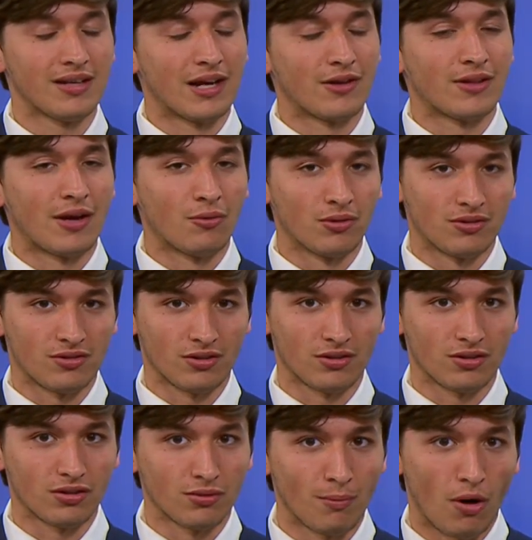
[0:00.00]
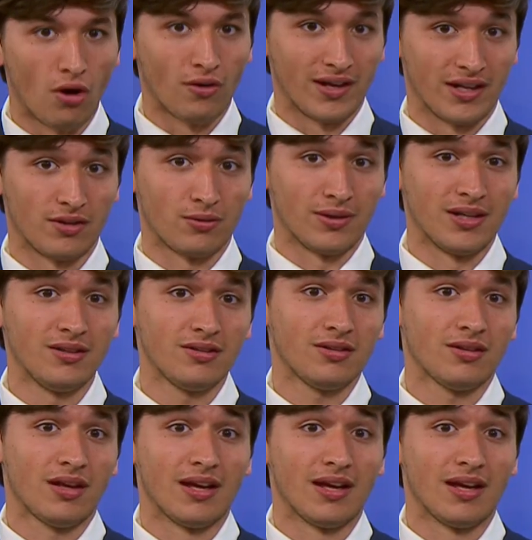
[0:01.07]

Now, that was just a small increase.